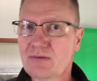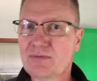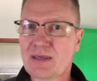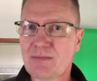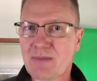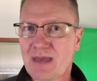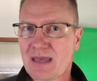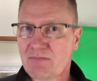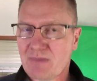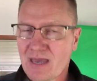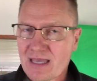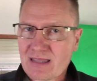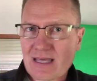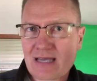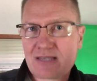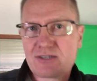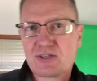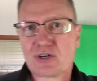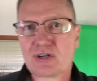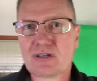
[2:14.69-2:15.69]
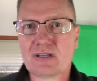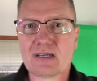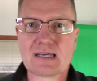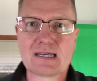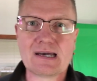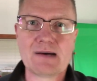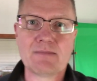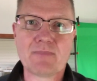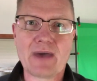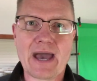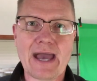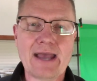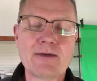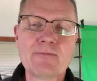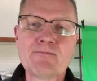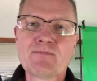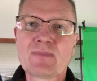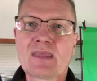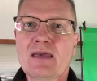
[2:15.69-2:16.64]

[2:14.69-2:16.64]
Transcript: They may make that circle and come back.